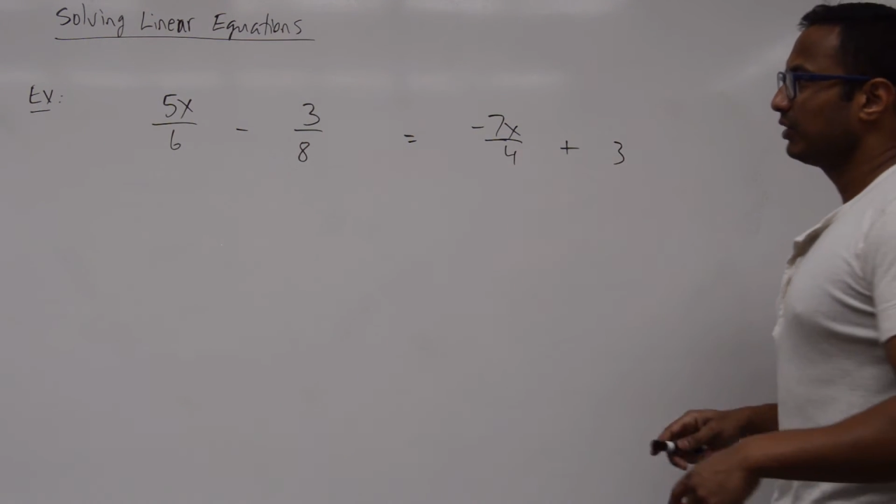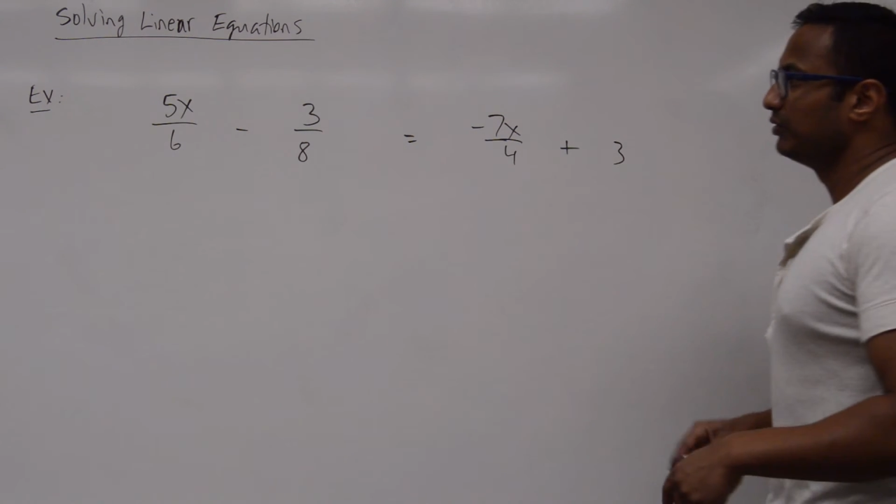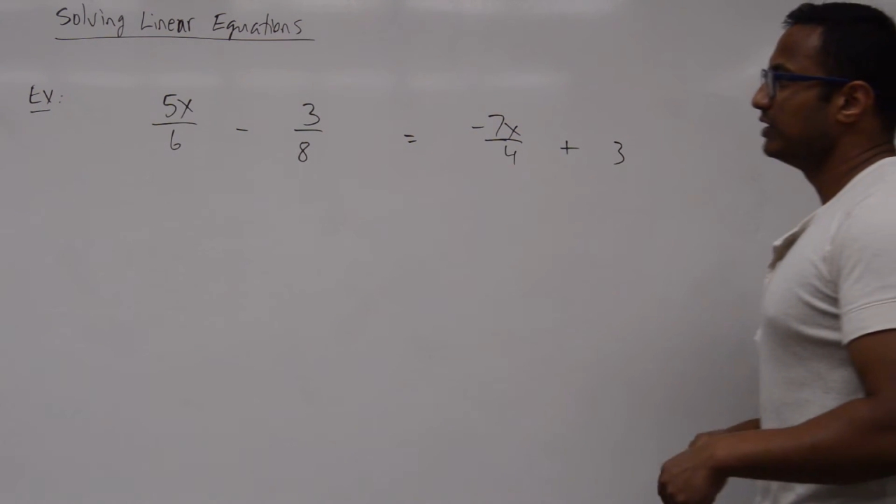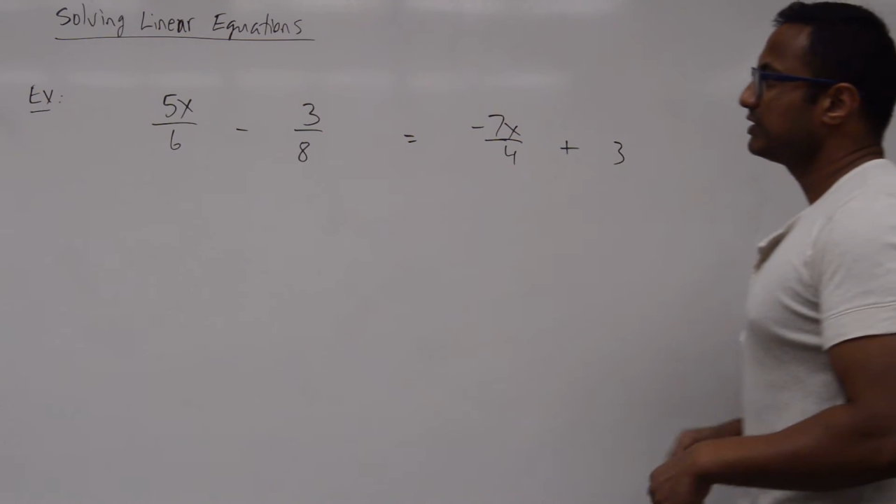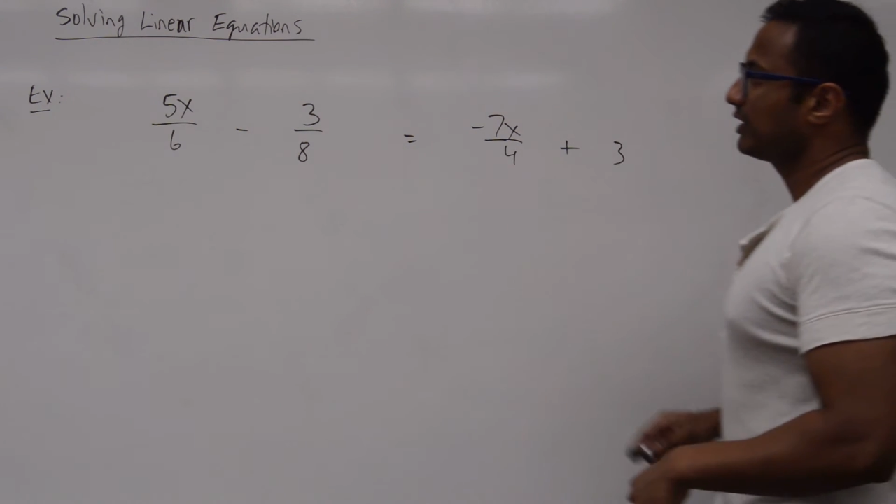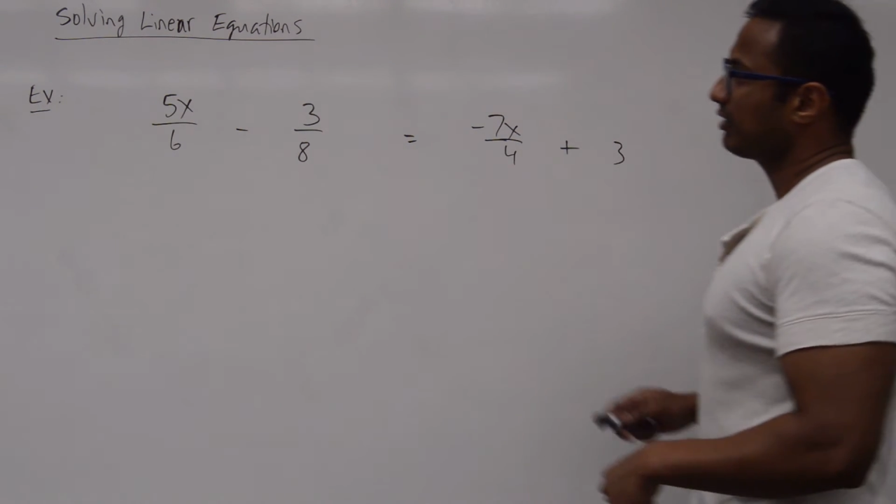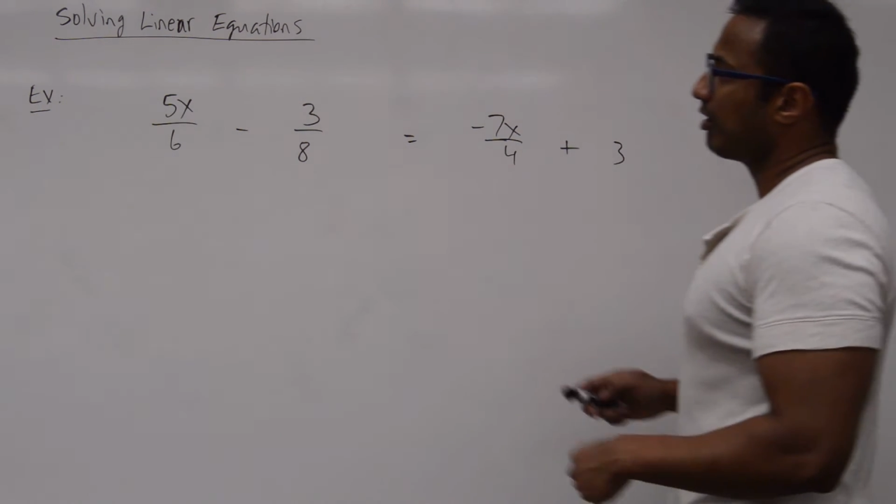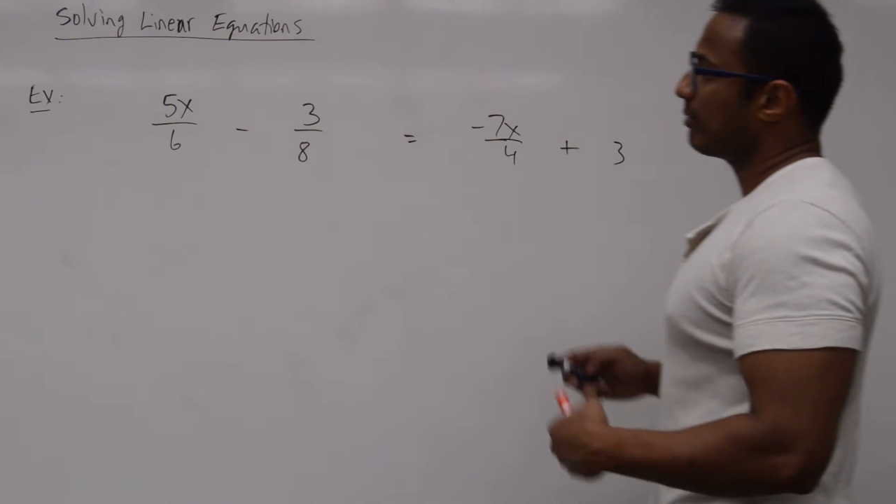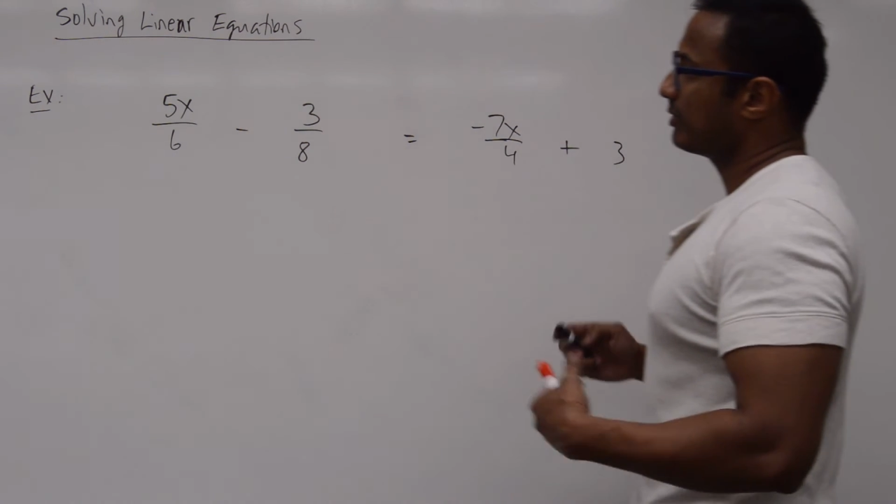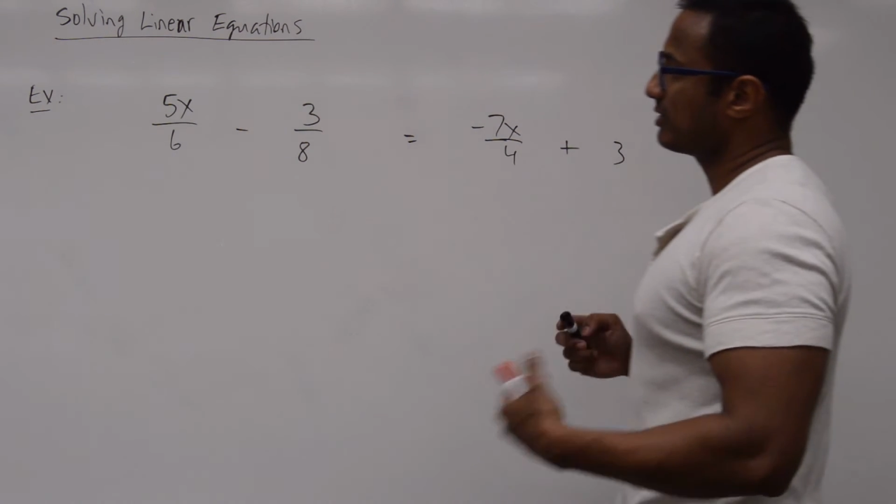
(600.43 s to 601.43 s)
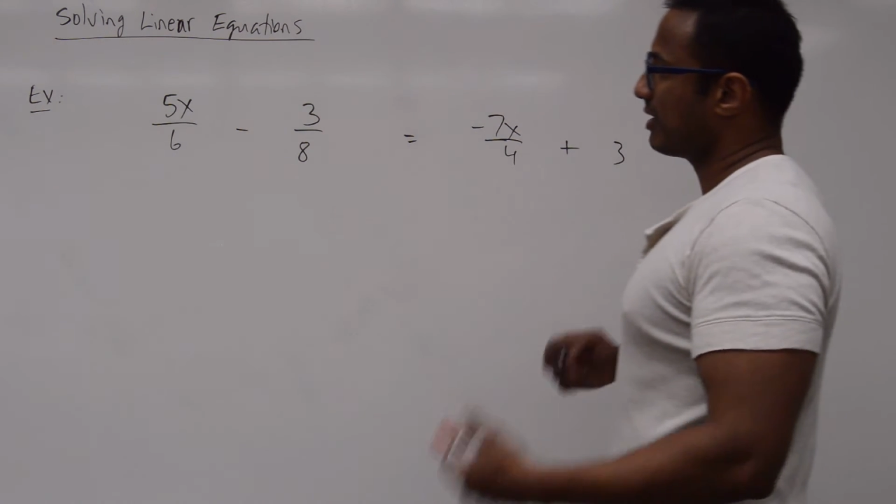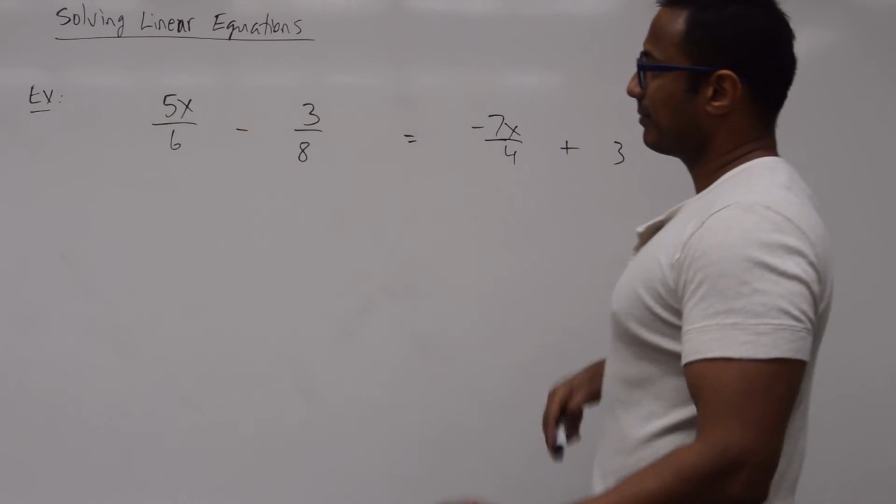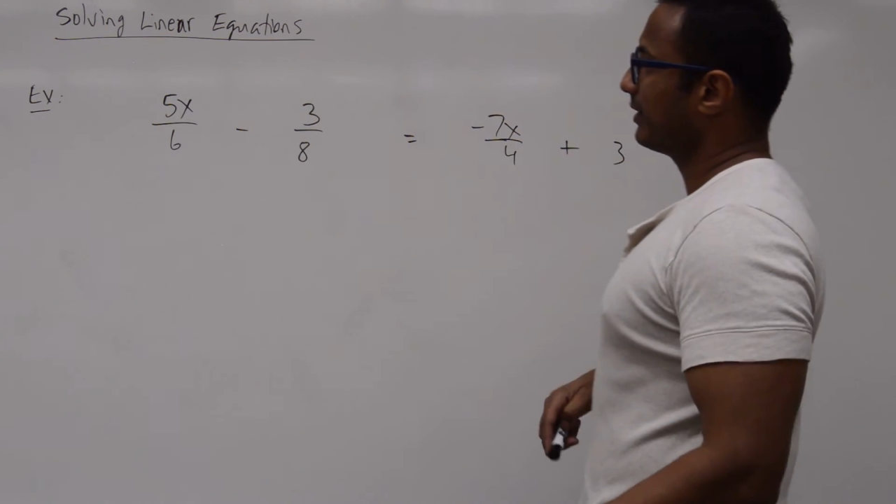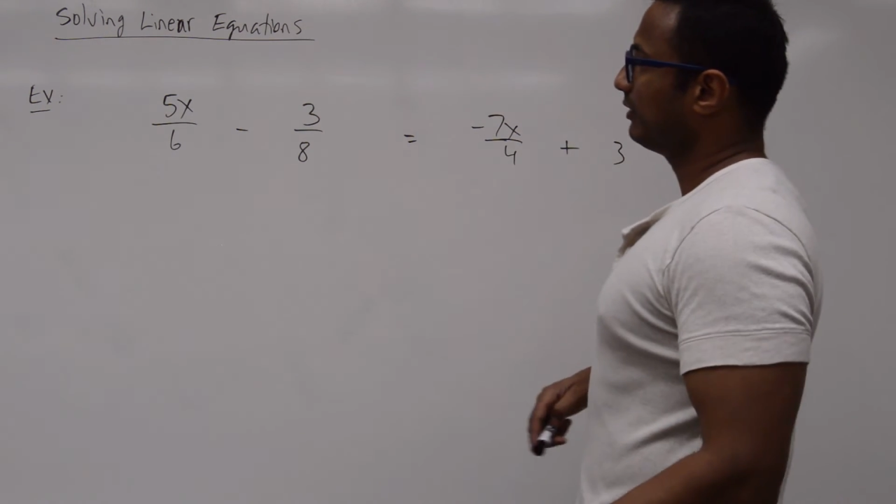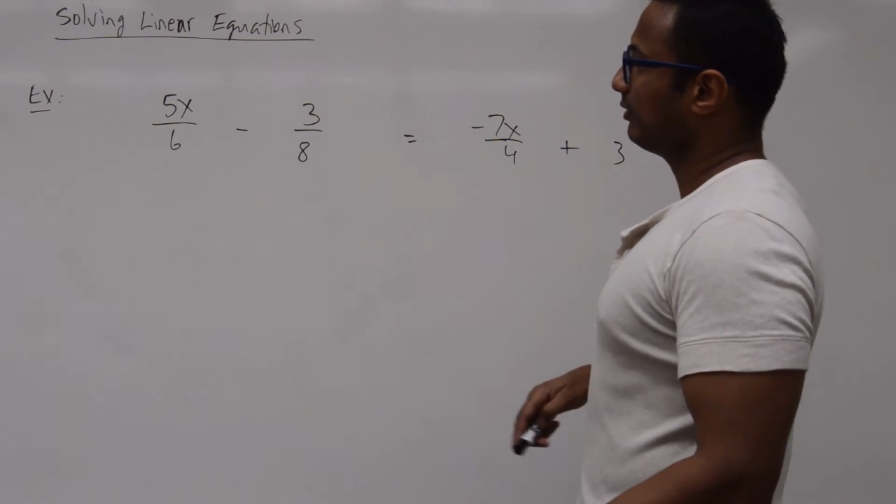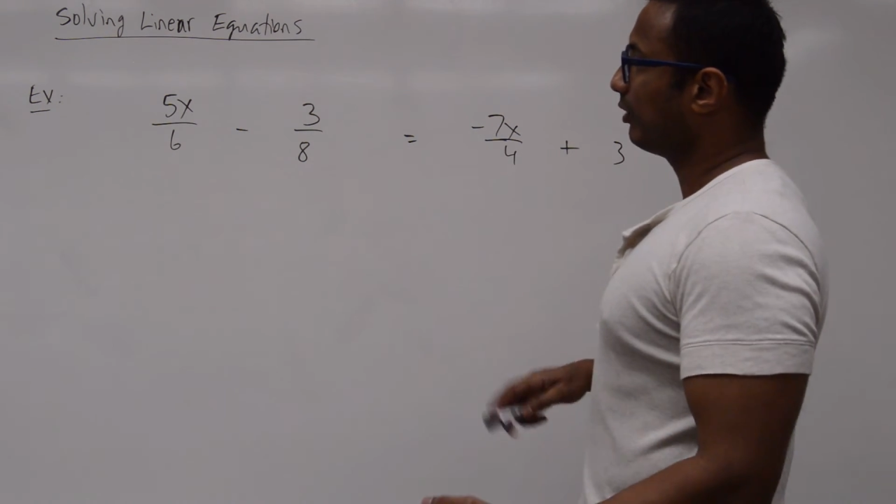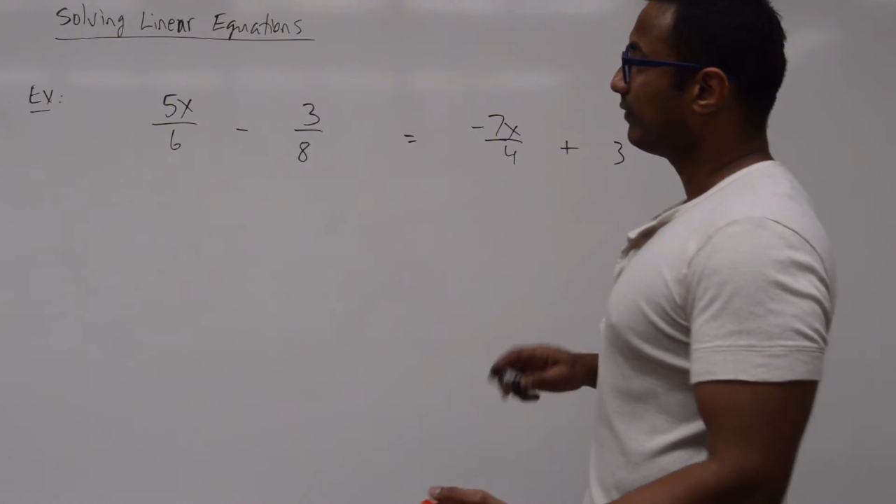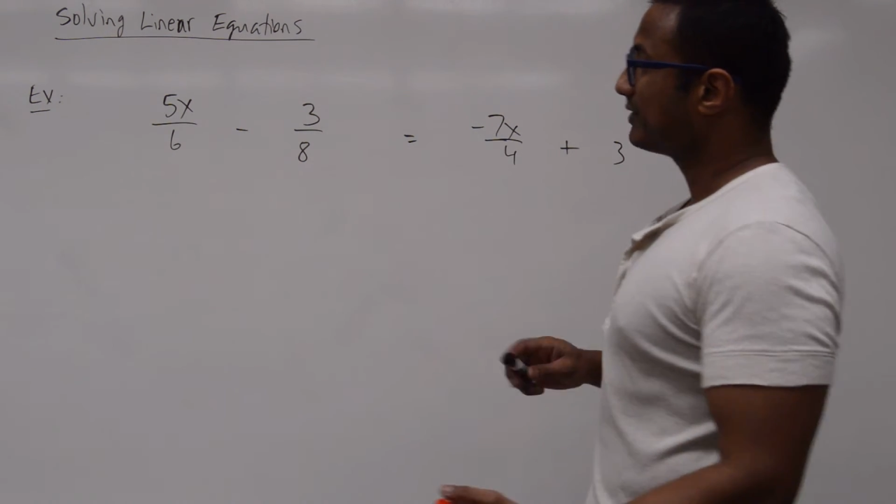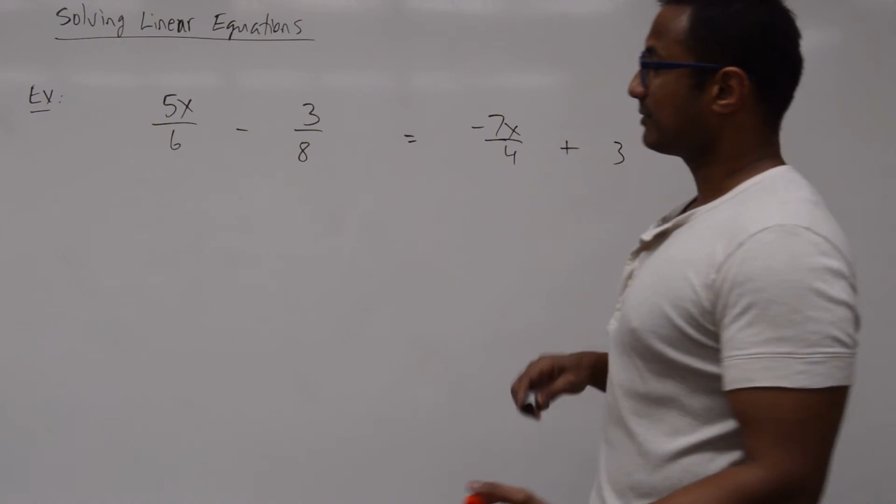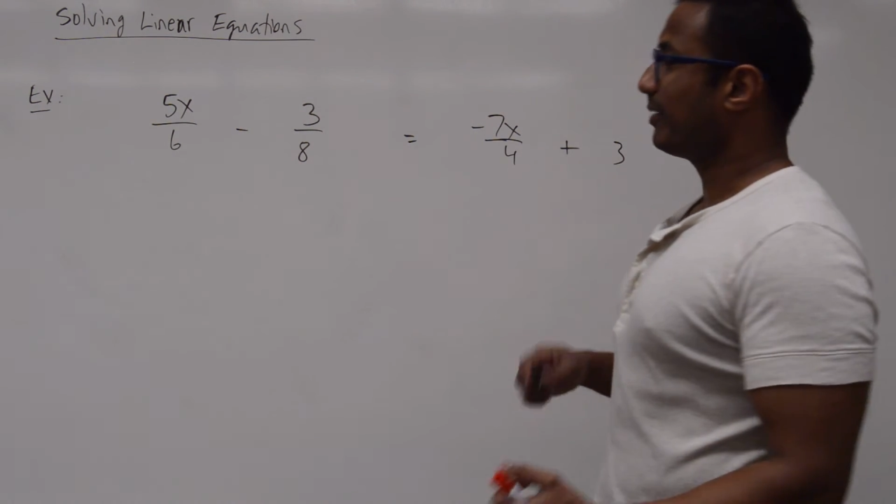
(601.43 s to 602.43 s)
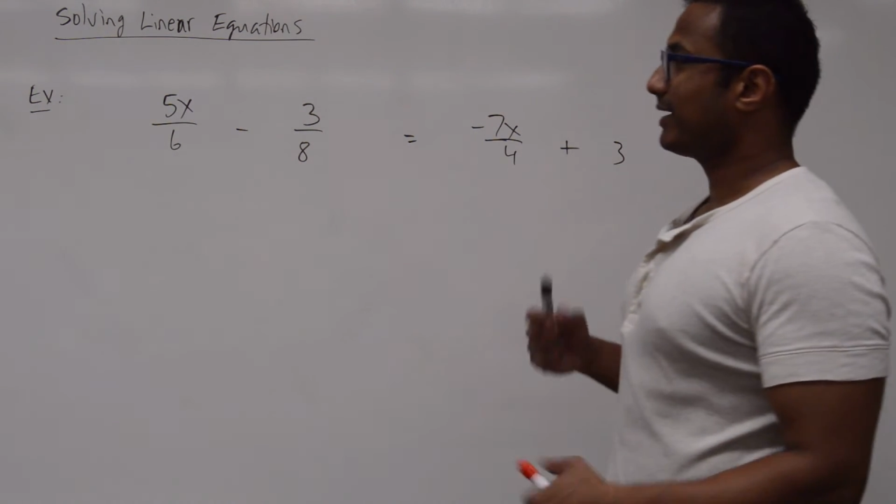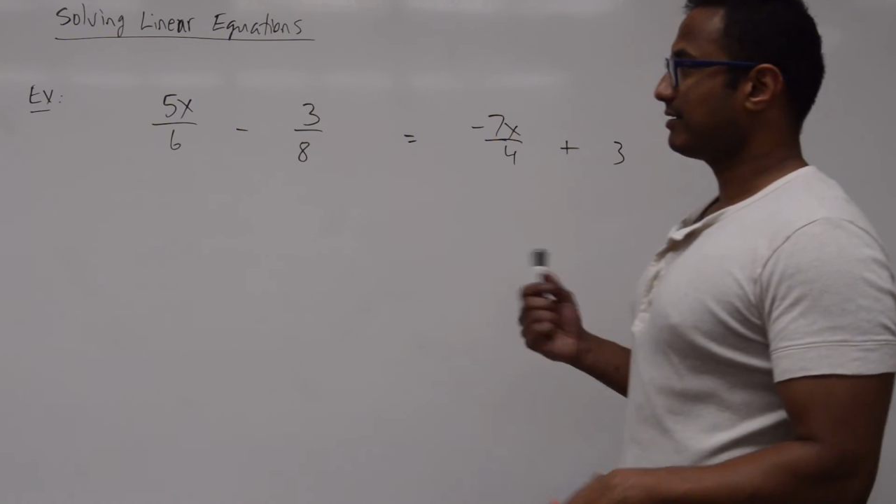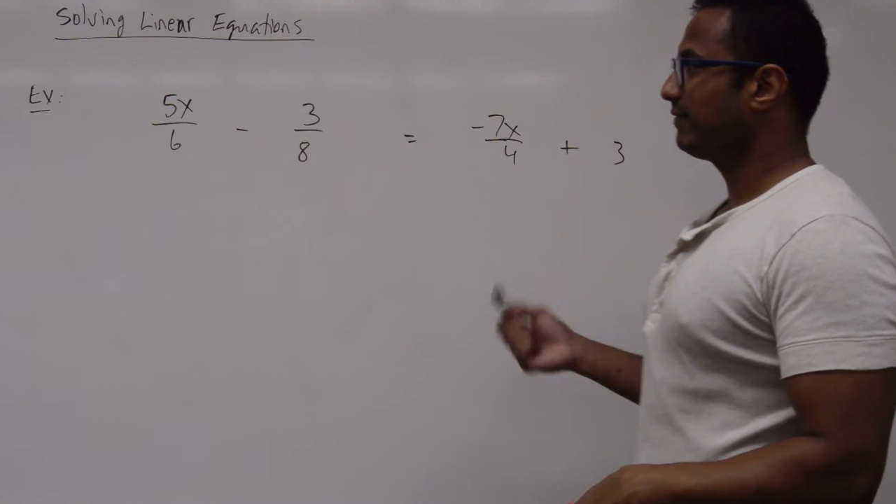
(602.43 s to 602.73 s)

you need to get a common denominator, or if you're subtracting